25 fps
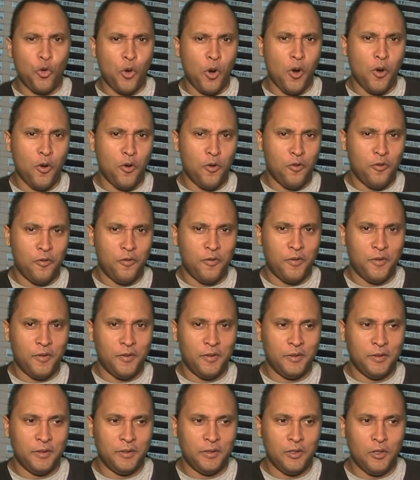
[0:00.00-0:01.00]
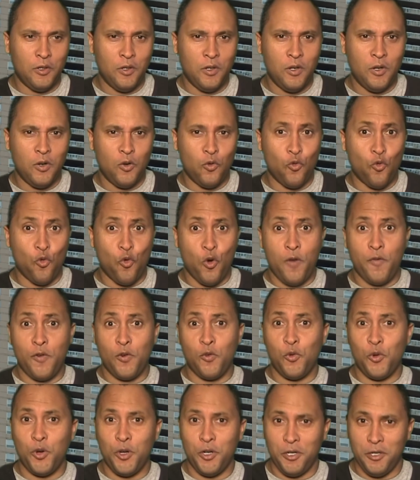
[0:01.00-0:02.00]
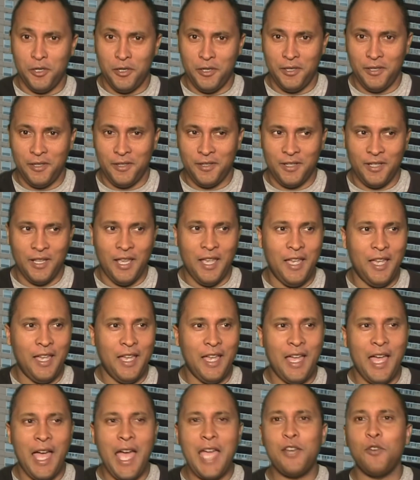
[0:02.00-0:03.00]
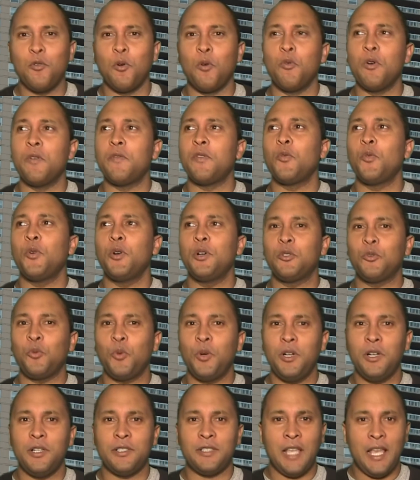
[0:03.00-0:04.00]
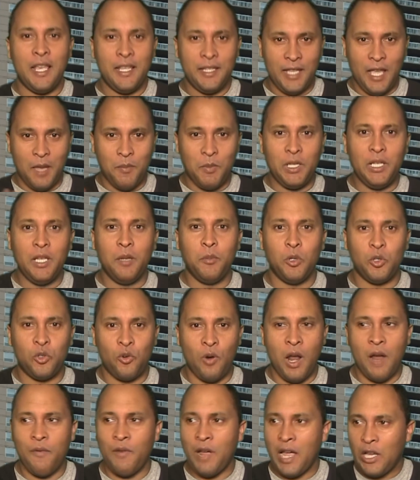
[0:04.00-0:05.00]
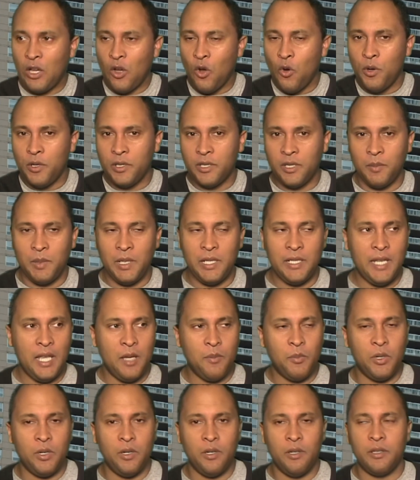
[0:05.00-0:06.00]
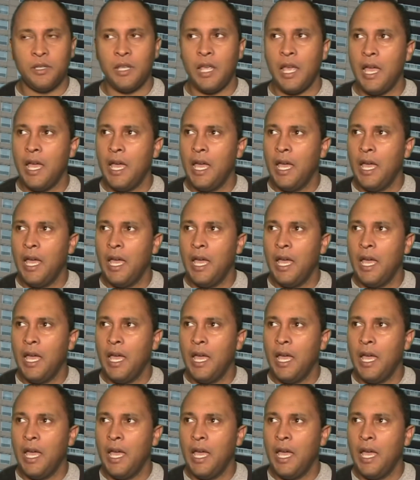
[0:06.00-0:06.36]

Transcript: Grove, Riverwoods. I didn't know what Riverwoods was. See, I'm a limo driver. I can go in some of these neighborhoods.